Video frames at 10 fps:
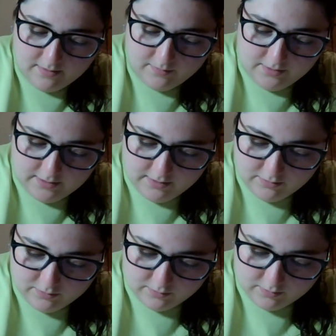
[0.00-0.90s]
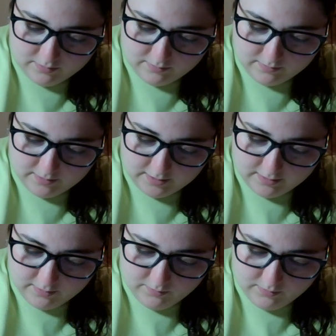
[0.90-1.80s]
Really should get
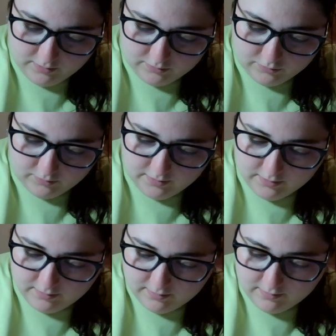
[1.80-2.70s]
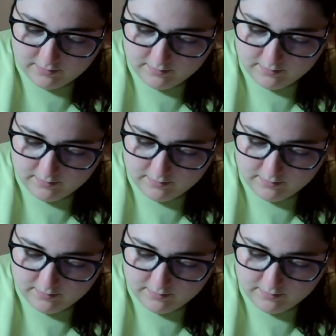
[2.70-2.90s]
a ruler to draw this.